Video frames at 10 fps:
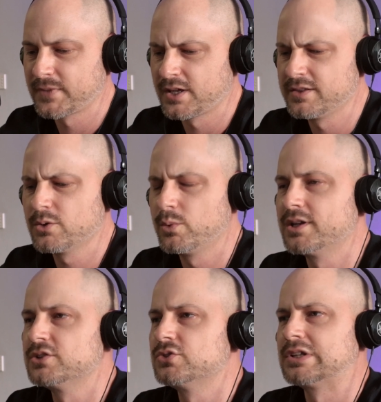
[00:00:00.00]
I think I
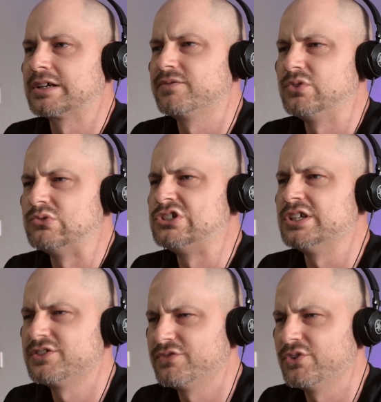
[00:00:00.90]
went and took like a few
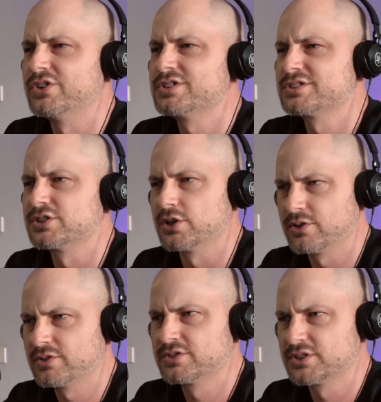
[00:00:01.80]
shits first, you
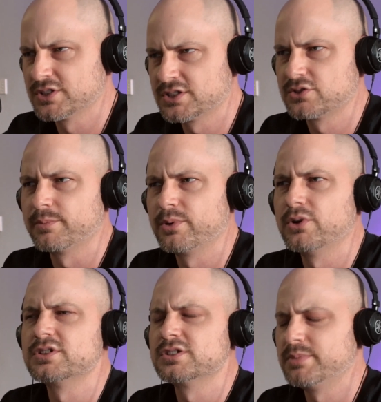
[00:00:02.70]
know, it sort of
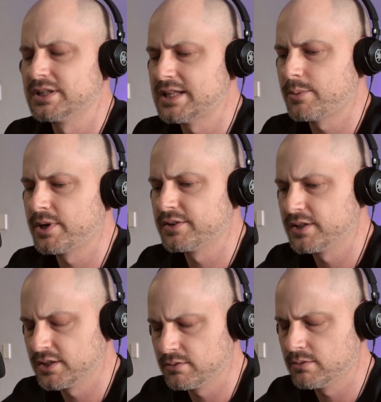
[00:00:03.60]
purges a bit that way. And you
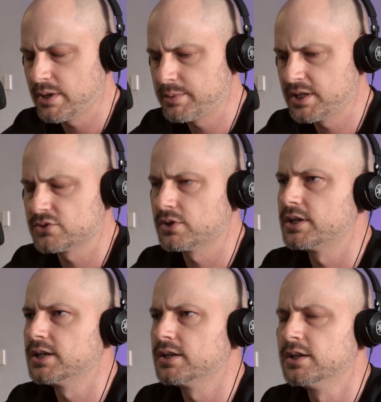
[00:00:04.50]
think, oh, maybe that's all I
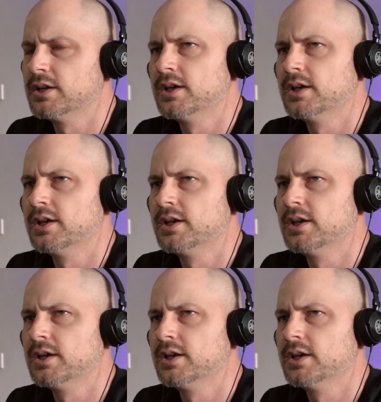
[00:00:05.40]
needed.